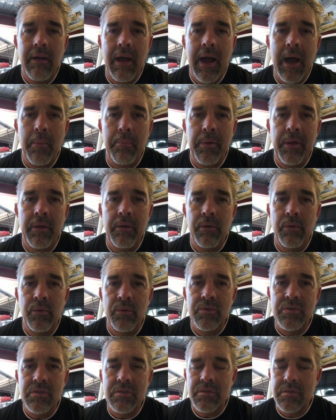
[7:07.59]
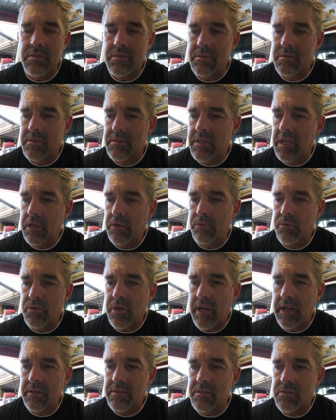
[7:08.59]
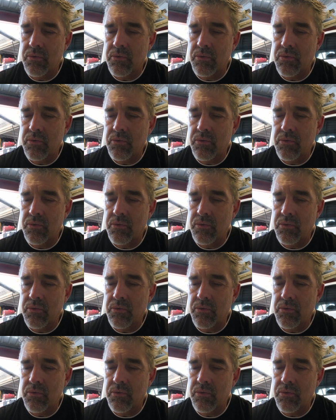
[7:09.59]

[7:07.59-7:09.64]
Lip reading: up hills, single tracks,